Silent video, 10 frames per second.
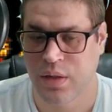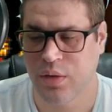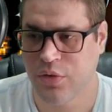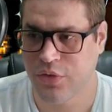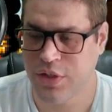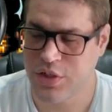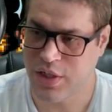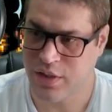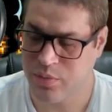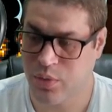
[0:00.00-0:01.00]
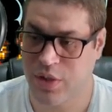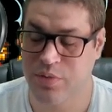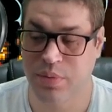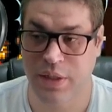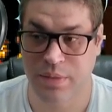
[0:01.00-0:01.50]
The good thing she has
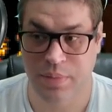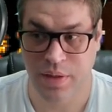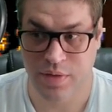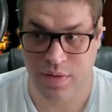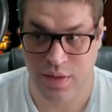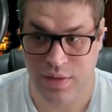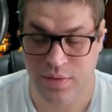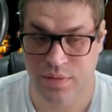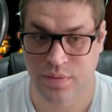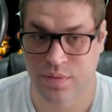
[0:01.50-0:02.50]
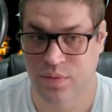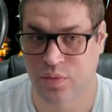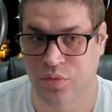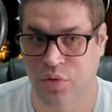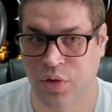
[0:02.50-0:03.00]
Mirage Blade Plus again
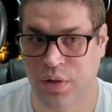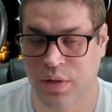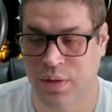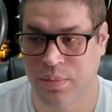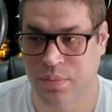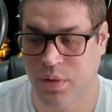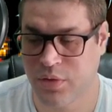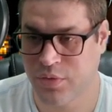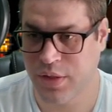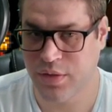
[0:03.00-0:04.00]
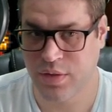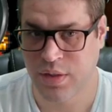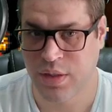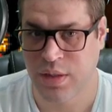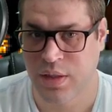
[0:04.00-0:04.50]
for the boss fight.
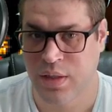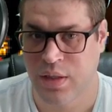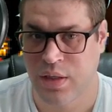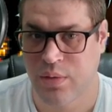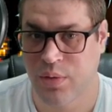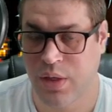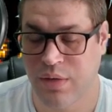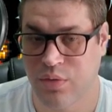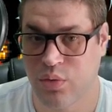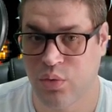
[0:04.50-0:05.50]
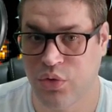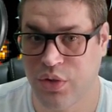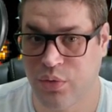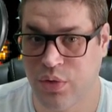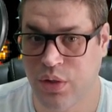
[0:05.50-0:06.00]
We'll have to
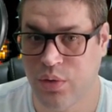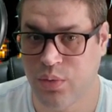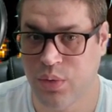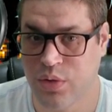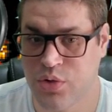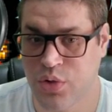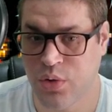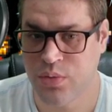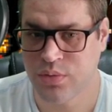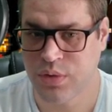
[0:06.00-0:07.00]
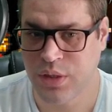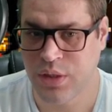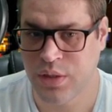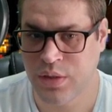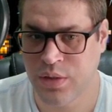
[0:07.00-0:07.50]
use El Nino with Jo
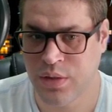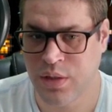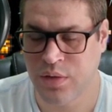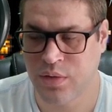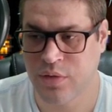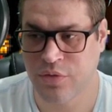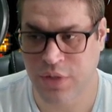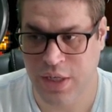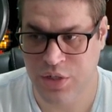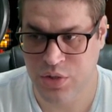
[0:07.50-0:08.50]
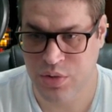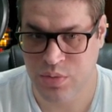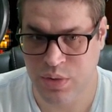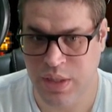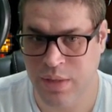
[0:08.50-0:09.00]
and then
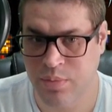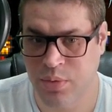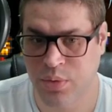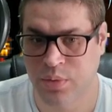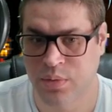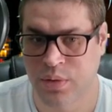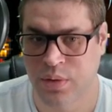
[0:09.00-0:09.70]
Sunflash with Emperor.